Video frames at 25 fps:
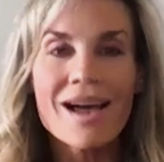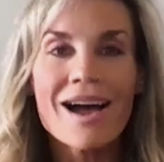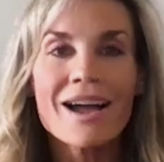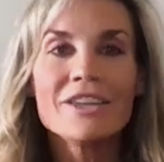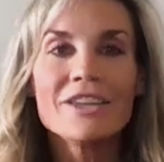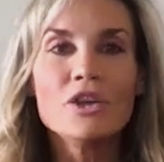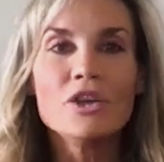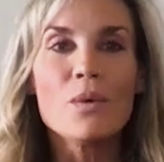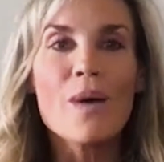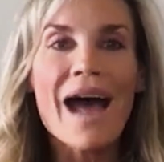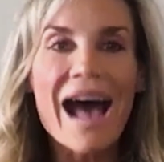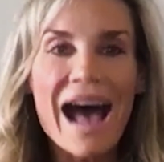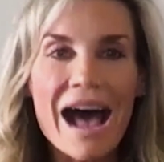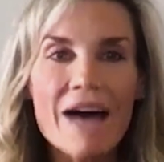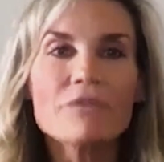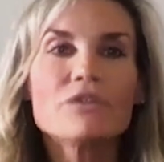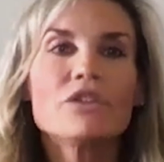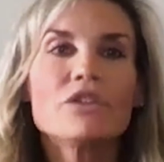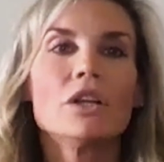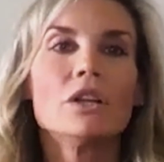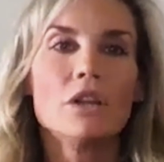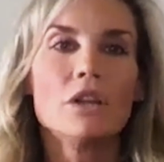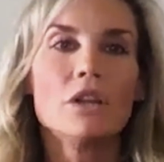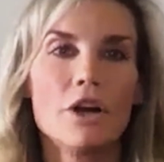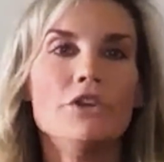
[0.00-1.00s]
You have
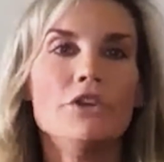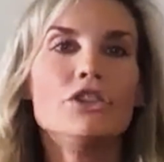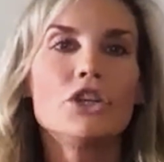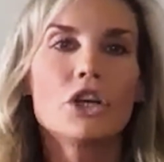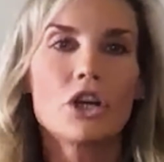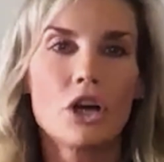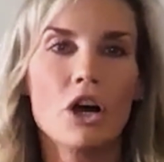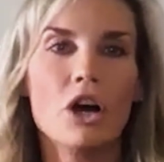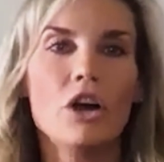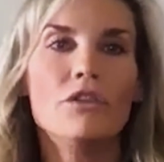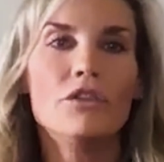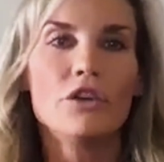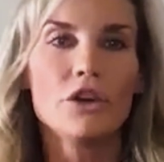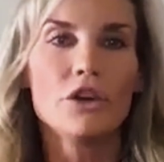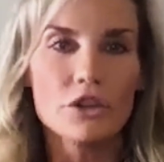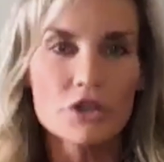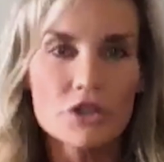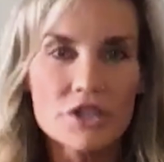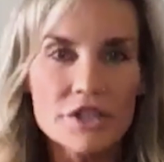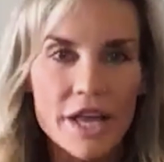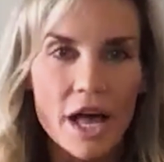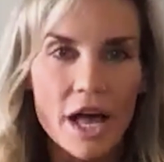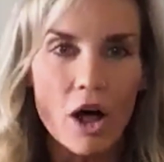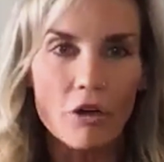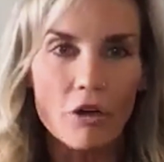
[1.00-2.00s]
to learn to cook for
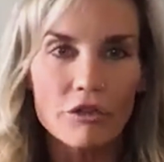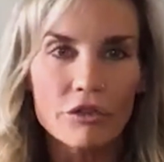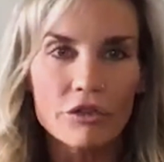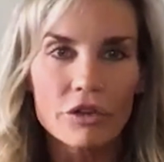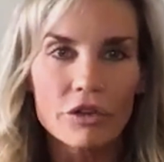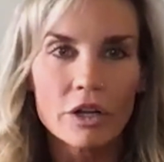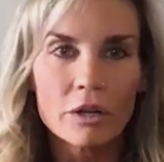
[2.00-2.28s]
yourself.